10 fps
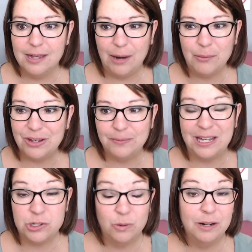I would give them
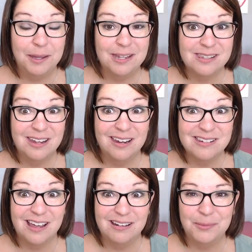like twenty minutes to get it
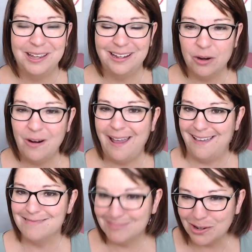done. I'd be like, all
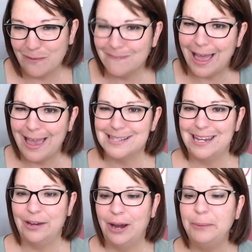right, they're
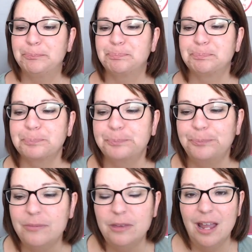revising, right?
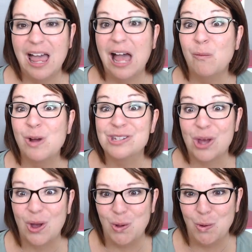I was
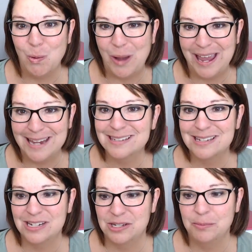always
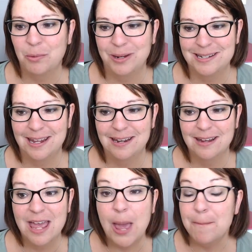disappointed.
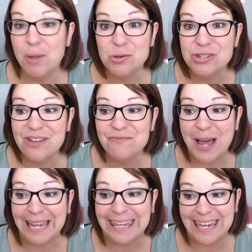Most of
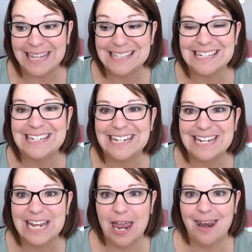my kids
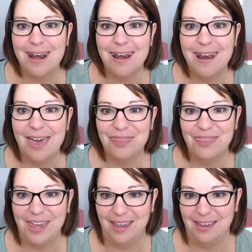did
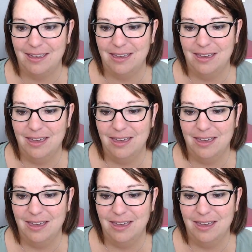nothing.